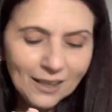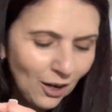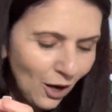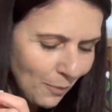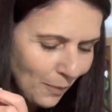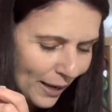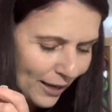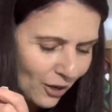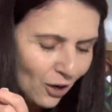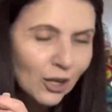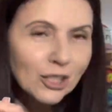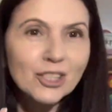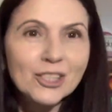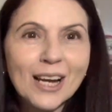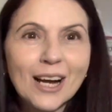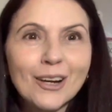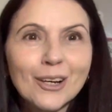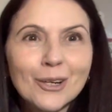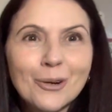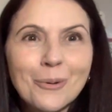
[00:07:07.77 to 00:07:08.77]
Oh my gosh,
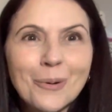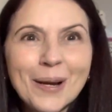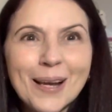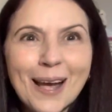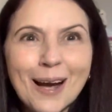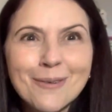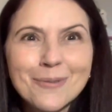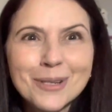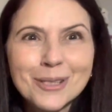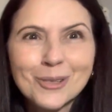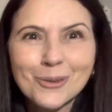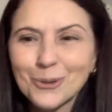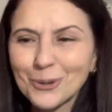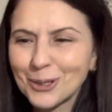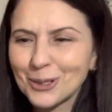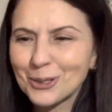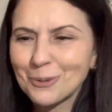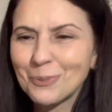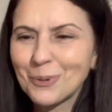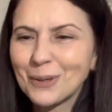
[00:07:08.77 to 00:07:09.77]
now I've got to work out which order
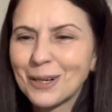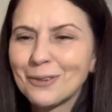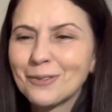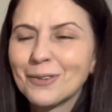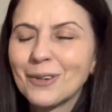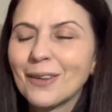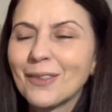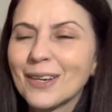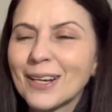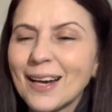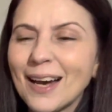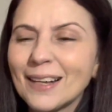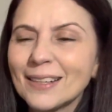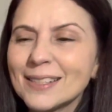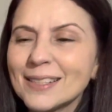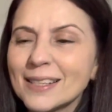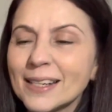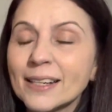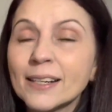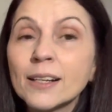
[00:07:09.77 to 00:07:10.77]
to put the
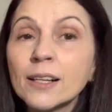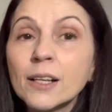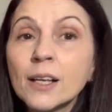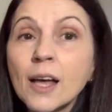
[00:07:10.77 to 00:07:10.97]
colors in.